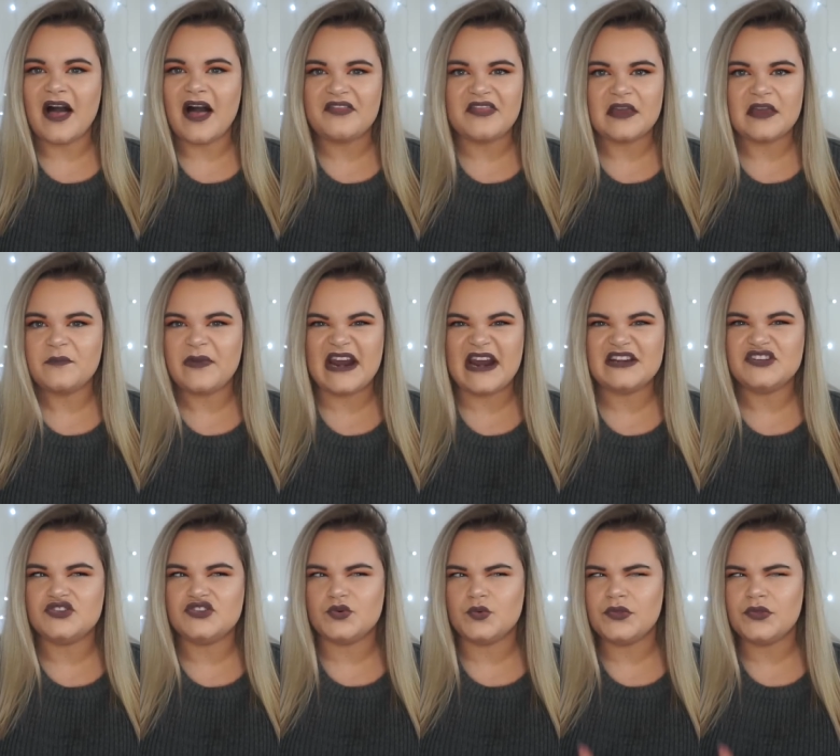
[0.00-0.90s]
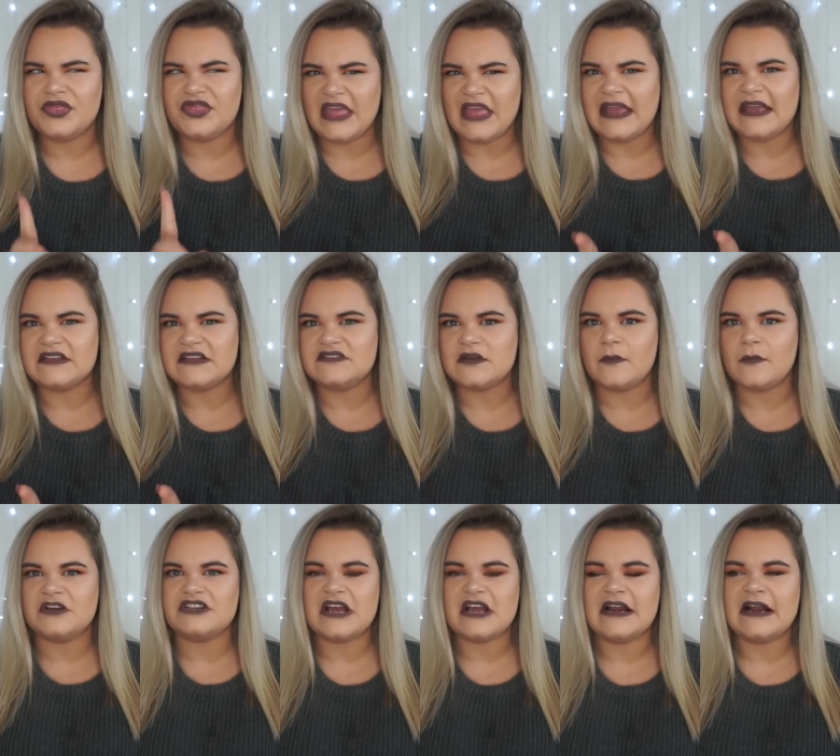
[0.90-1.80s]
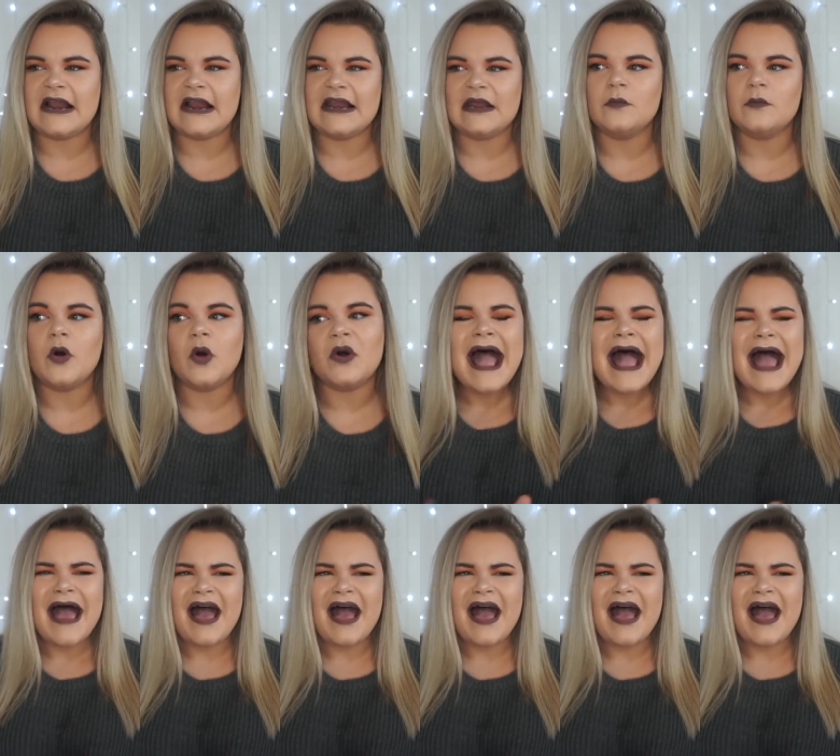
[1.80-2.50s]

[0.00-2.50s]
I think, but I don't think it's on my channel anymore.